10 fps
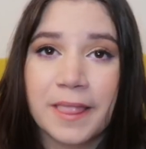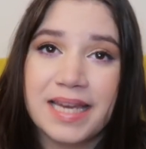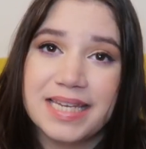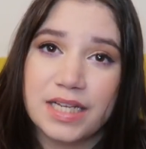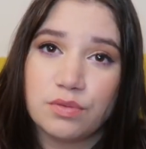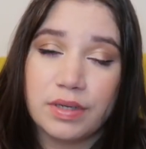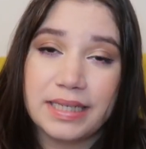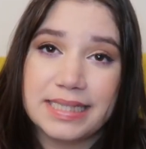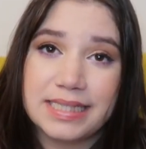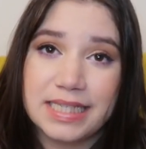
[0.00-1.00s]
And the other one
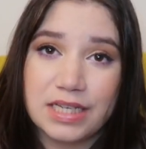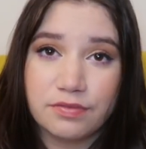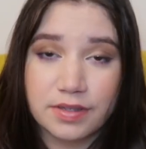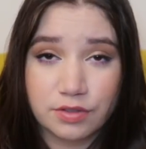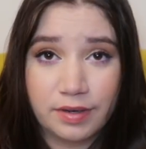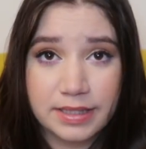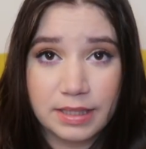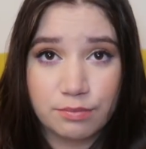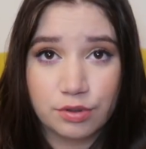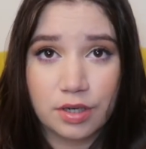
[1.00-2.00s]
is the
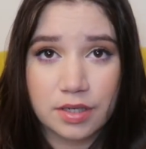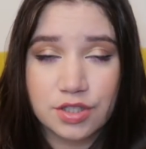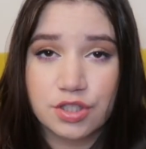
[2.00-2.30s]
resurrecting products.